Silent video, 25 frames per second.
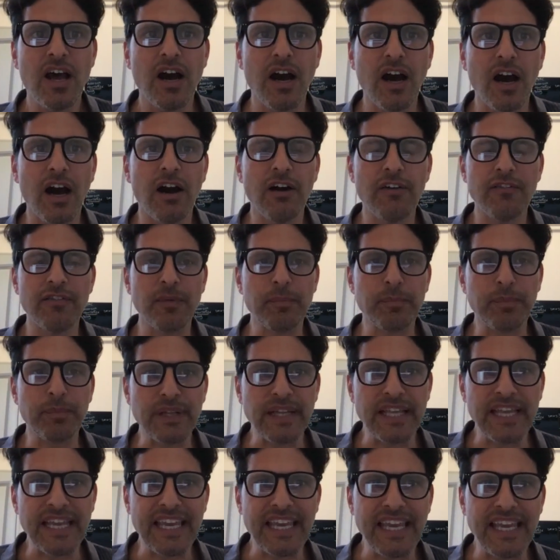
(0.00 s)
of the
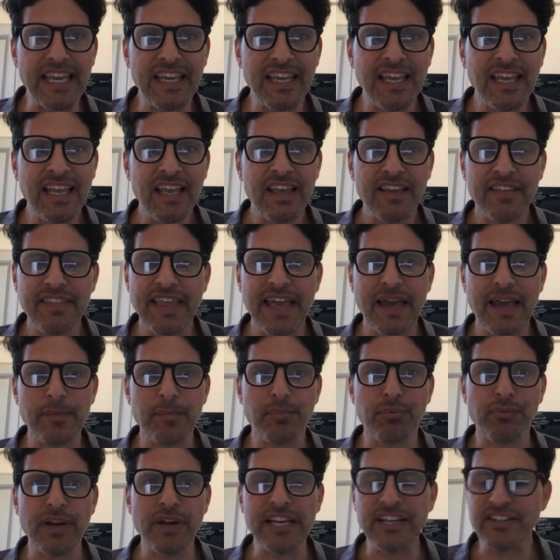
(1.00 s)
plague
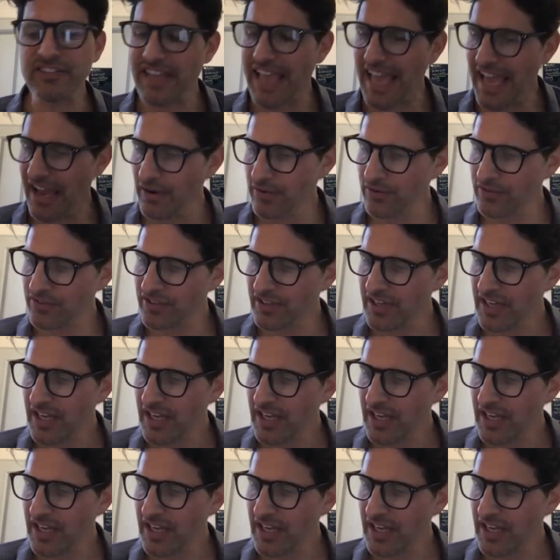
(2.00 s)
that breaks out.